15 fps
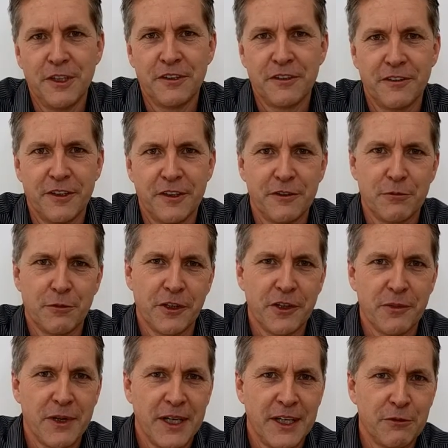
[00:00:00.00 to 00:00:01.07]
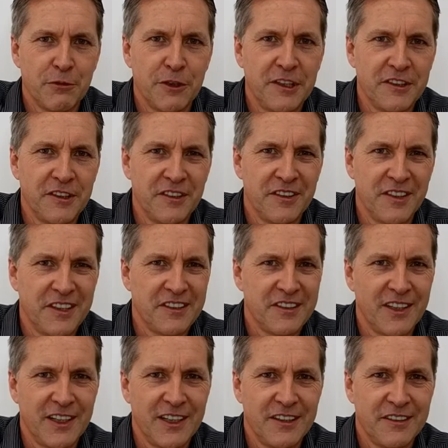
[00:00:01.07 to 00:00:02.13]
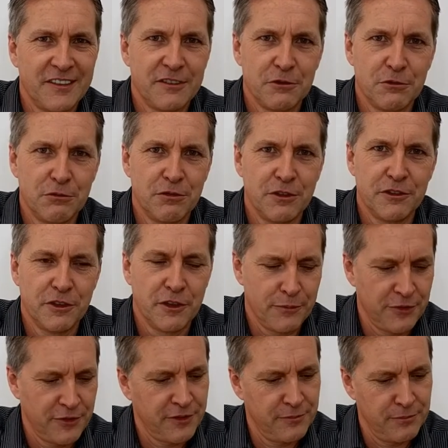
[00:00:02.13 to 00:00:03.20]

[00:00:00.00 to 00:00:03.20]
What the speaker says: So this is one of the main reasons SLA is still not